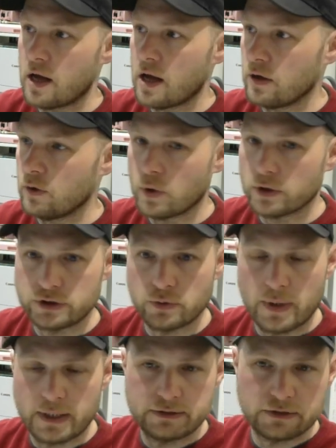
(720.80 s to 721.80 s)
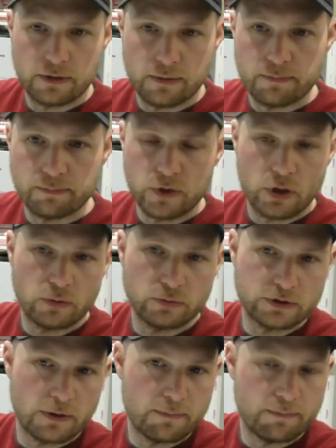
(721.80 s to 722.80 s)
who wants to add some
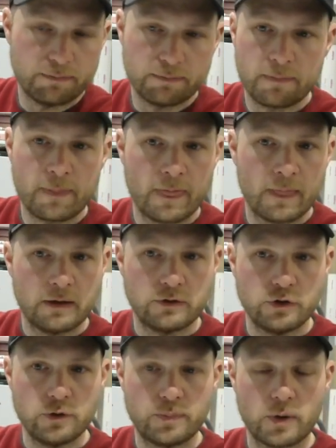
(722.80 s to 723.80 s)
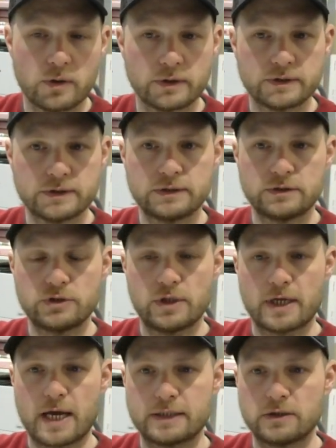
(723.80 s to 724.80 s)
new products to
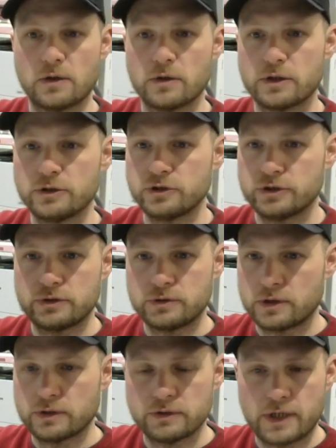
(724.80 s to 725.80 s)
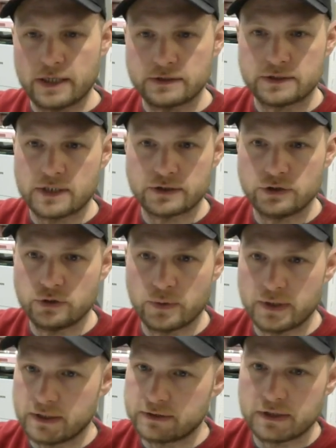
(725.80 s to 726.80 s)
their catalog can get started
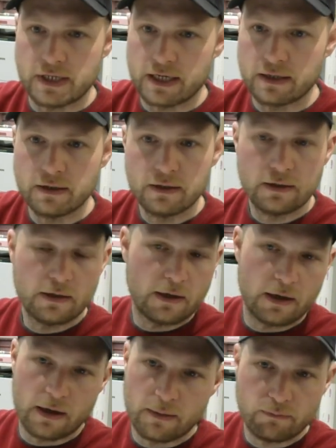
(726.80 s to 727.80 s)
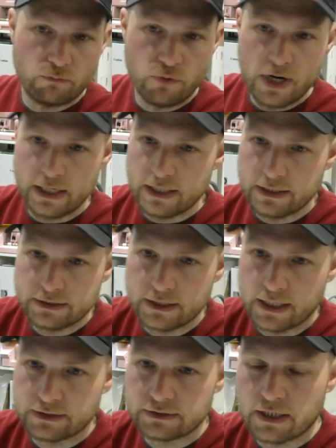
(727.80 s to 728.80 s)
doing this today. Really easy to
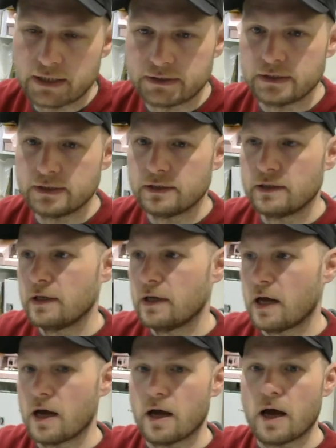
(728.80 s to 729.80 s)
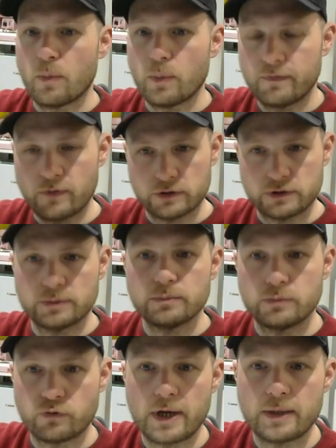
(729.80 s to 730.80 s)
get started, and we've got some
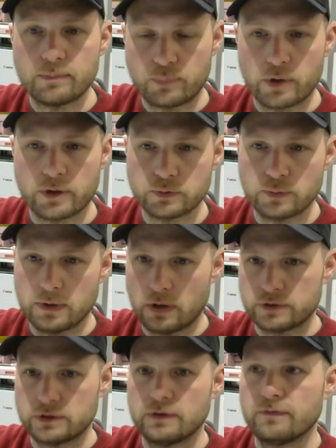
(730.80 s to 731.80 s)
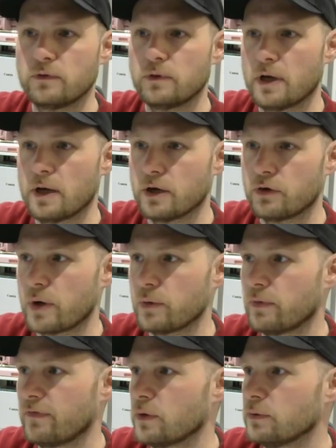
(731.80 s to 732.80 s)
great products with lots of great
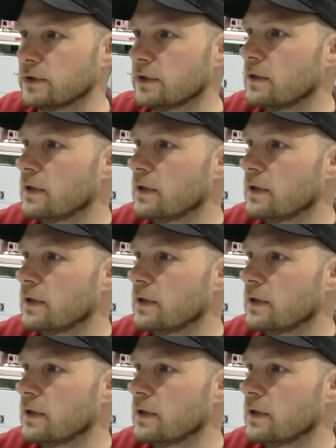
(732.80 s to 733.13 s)
reviews.